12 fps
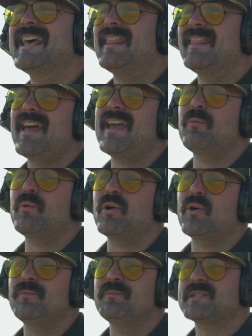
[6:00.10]
they
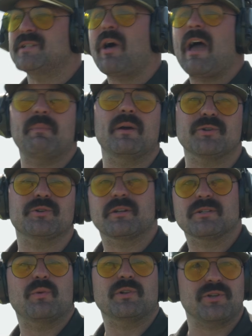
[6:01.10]
will still have better triggers
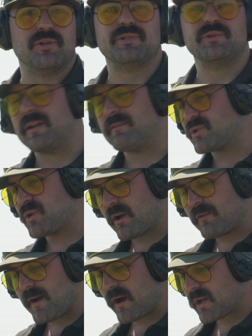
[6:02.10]
than what you're used to out of a
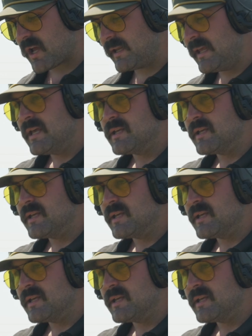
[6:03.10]
striker fired gun.